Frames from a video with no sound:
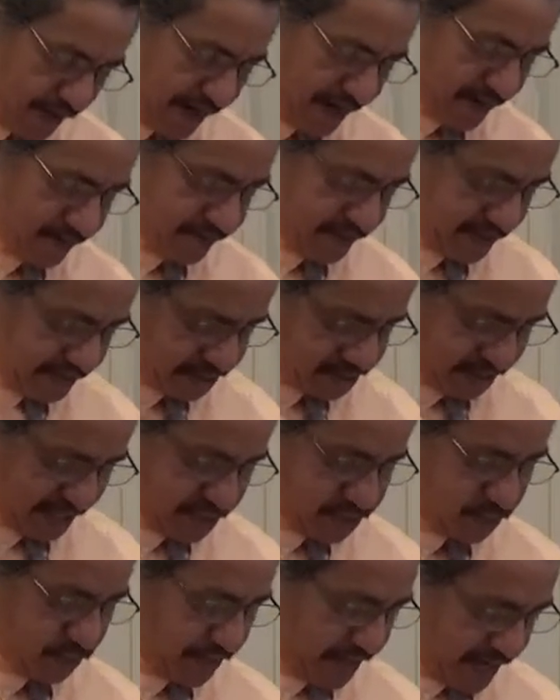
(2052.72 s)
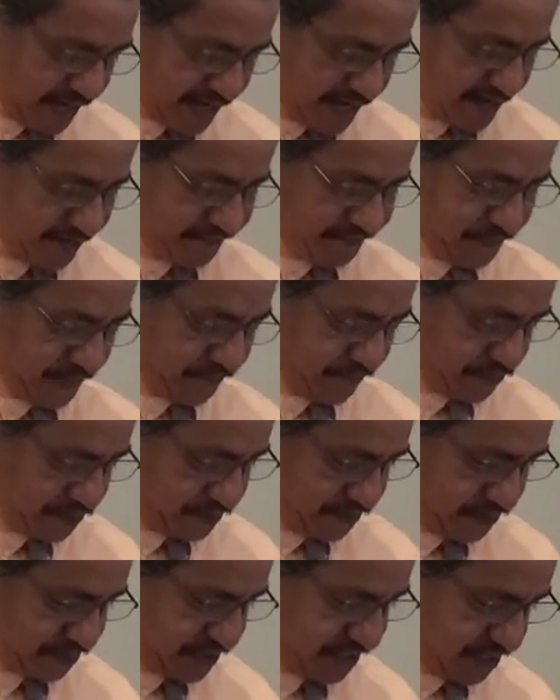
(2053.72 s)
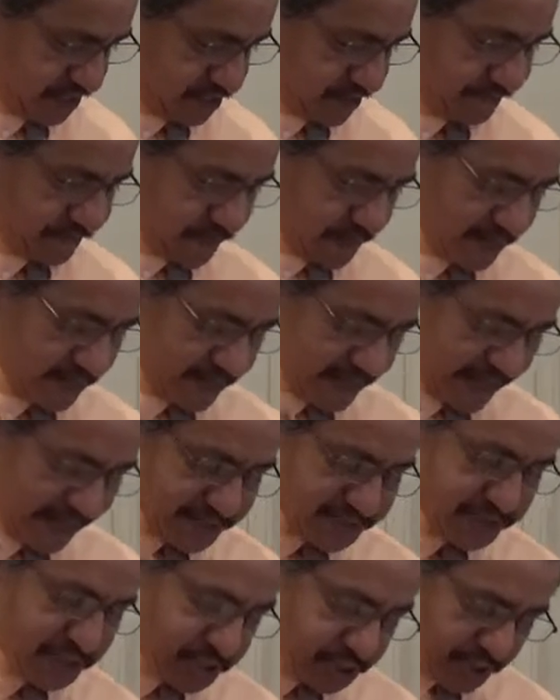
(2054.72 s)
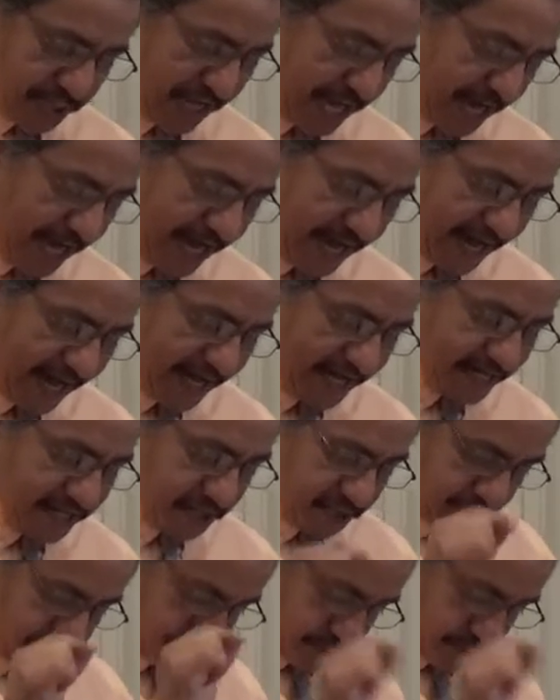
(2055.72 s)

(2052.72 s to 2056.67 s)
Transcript: right, because that's what I am. Verse 14. And since I,